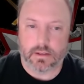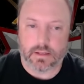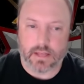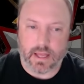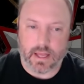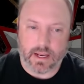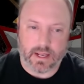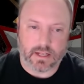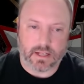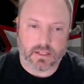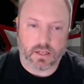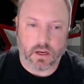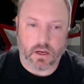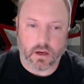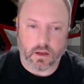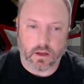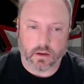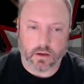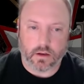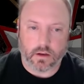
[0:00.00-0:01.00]
getting a
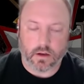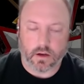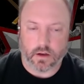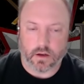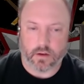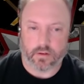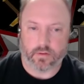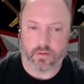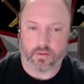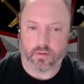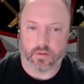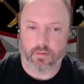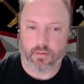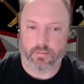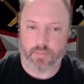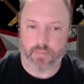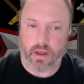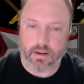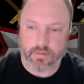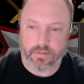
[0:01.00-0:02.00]
ton of
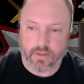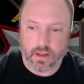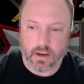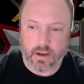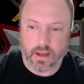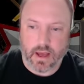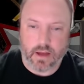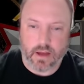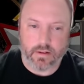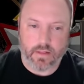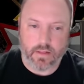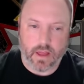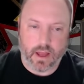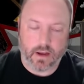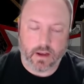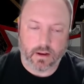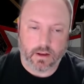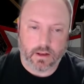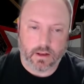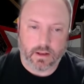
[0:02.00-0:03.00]
benefit out of
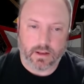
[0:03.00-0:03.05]
that.